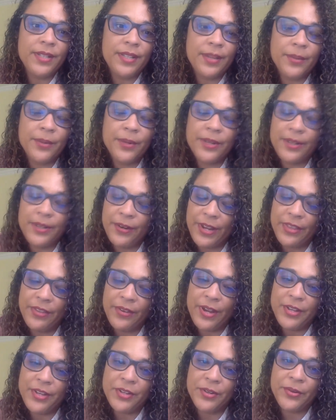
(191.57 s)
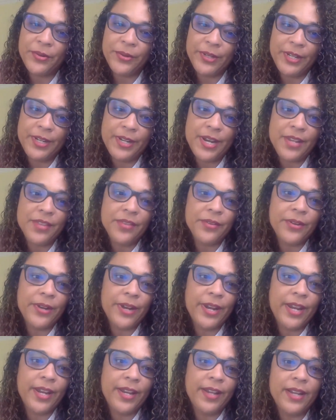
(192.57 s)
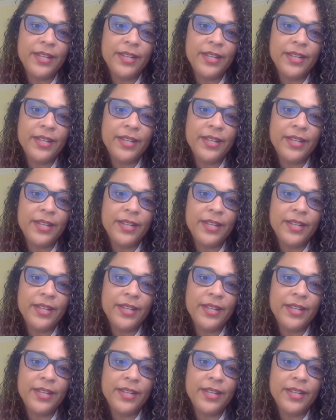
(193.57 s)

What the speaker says: They were in their eighth grade year going to ninth grade.